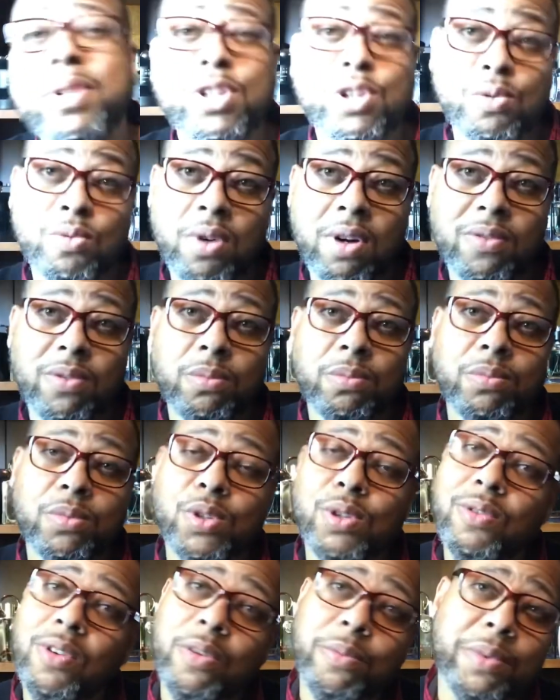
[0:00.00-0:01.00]
two of them.
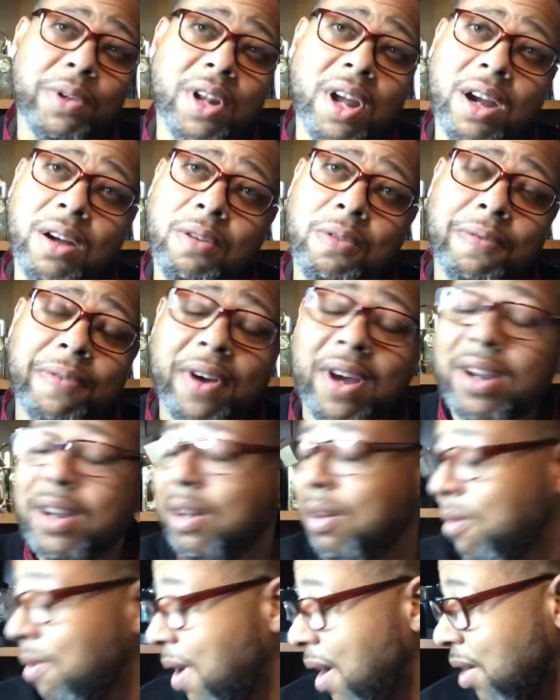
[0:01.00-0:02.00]
Two of them you're not going to find at
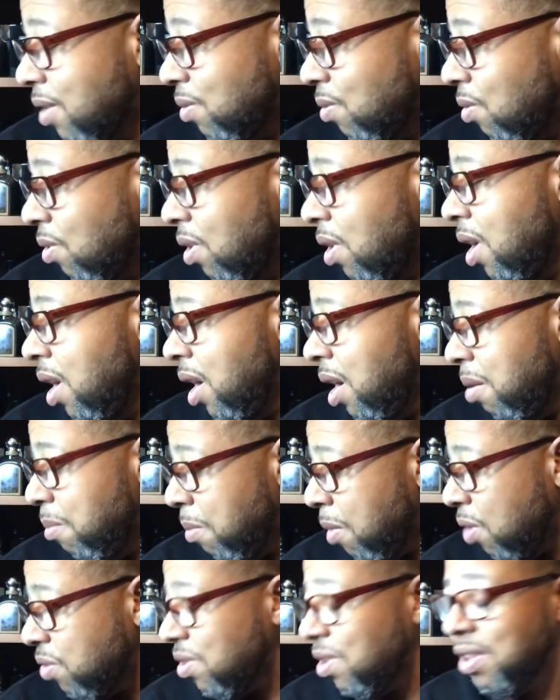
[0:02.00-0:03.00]
a rack store.
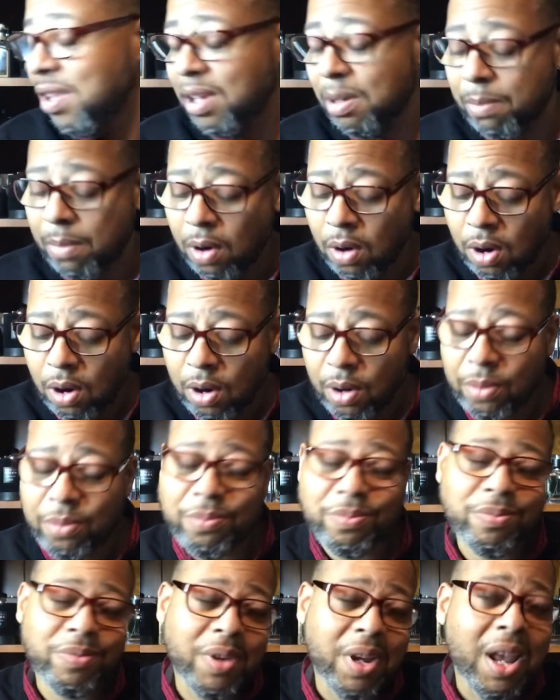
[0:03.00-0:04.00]
Most of them are
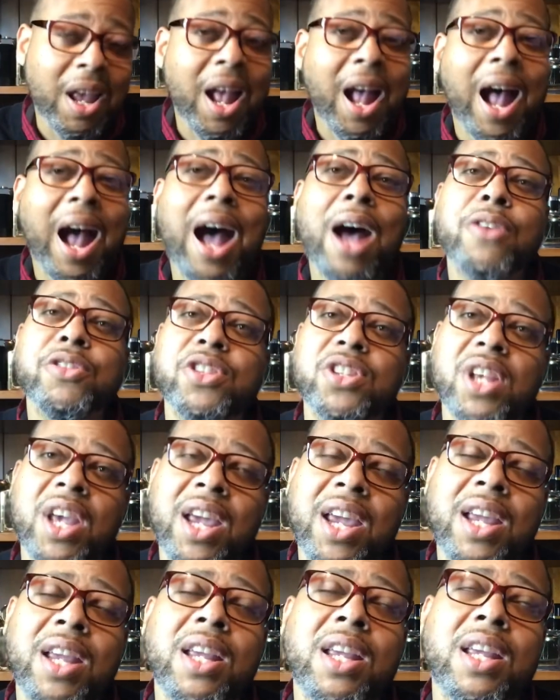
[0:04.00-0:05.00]
I'll
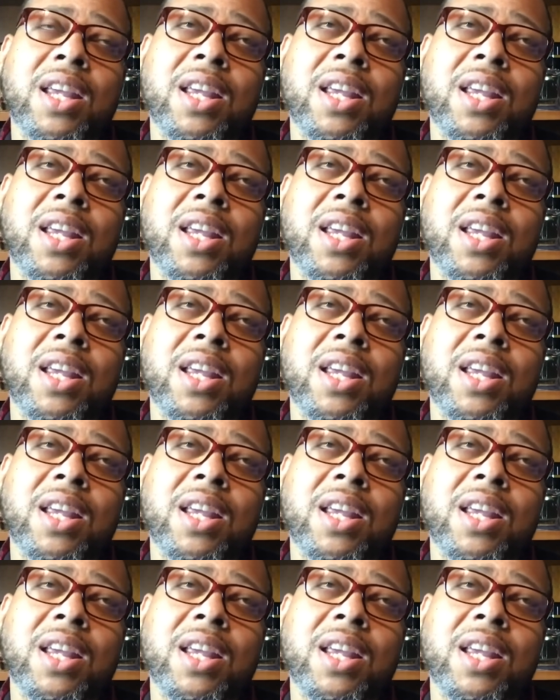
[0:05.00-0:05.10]
say